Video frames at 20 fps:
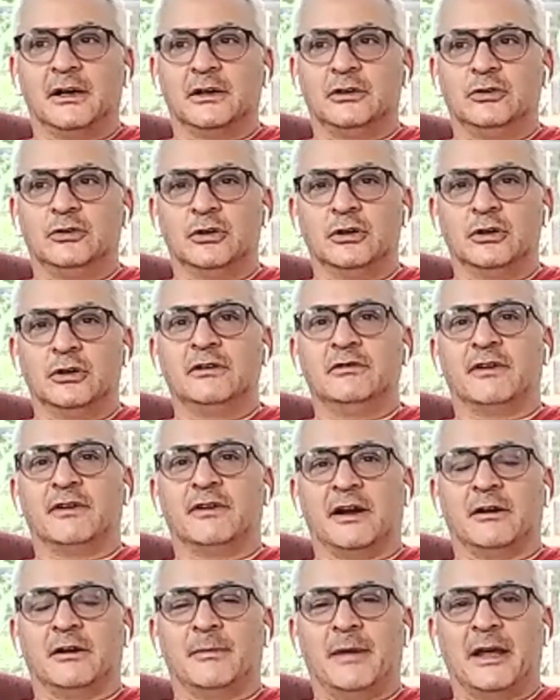good
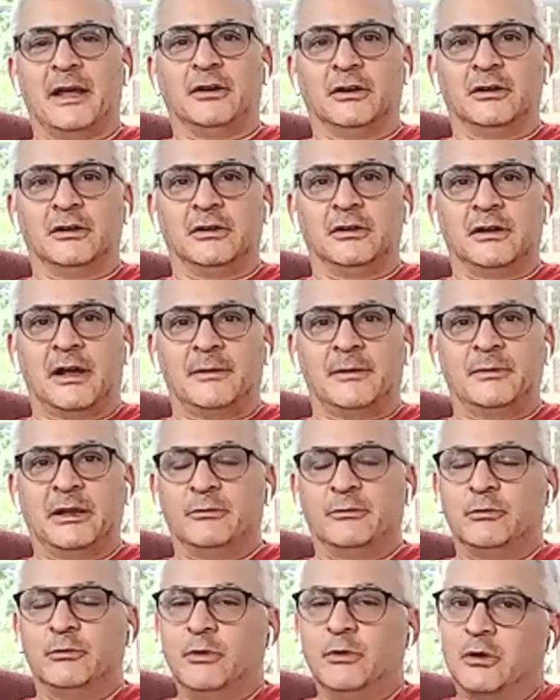environmental, I
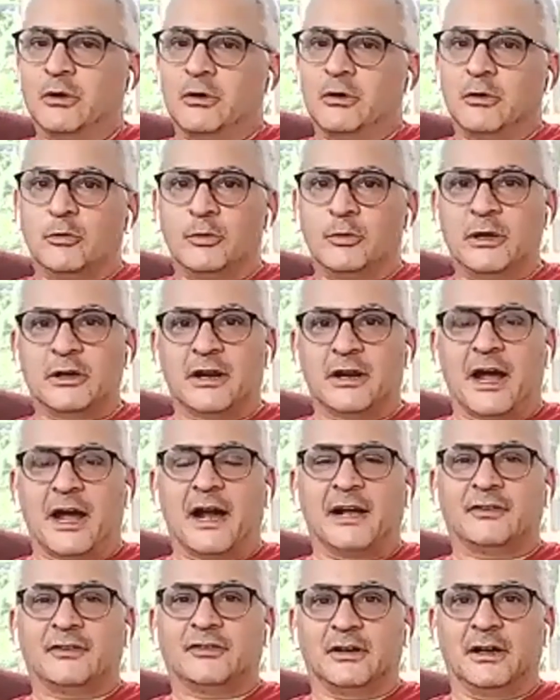mean, we could
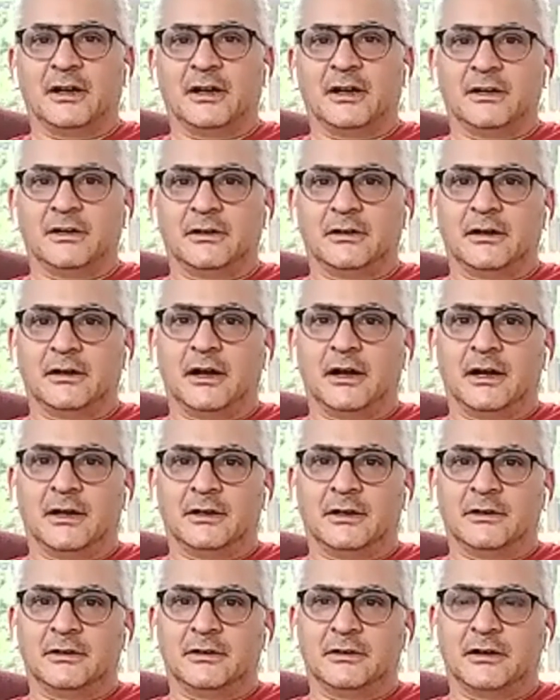ask
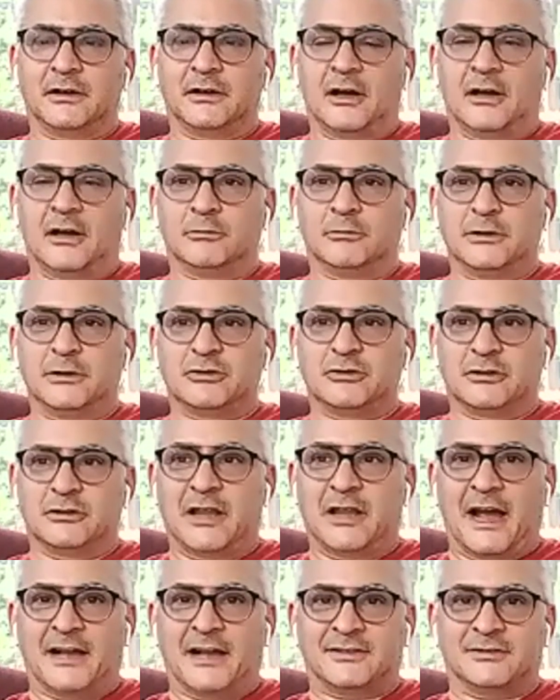Richard
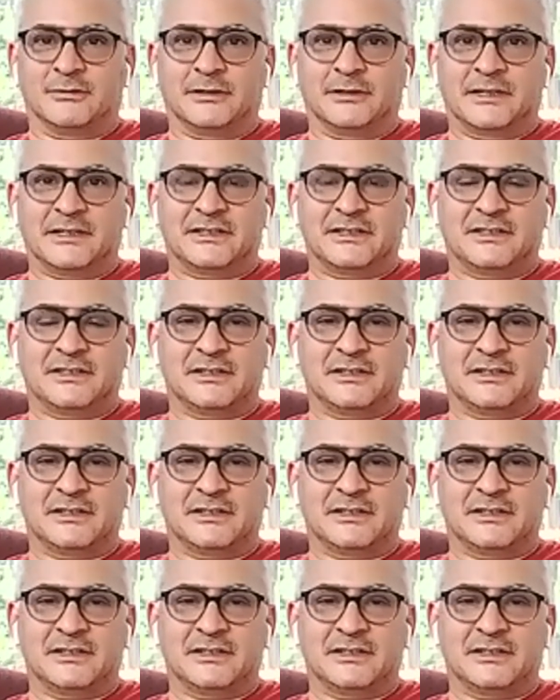Lazarus.